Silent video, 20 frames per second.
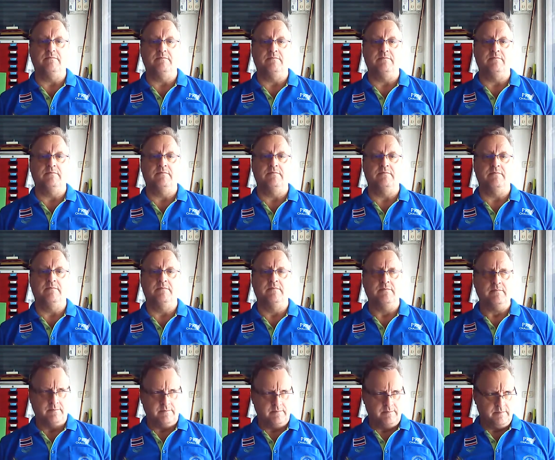
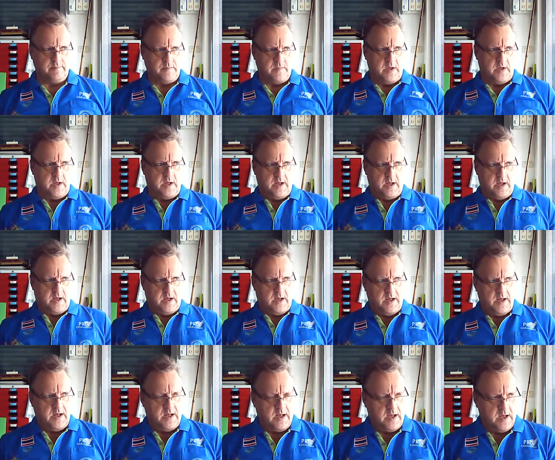
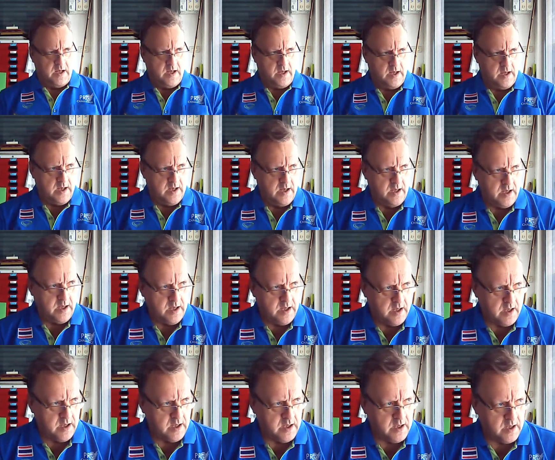
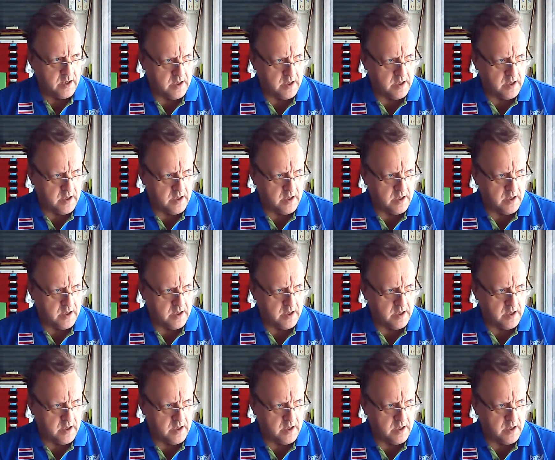Nobody speaks.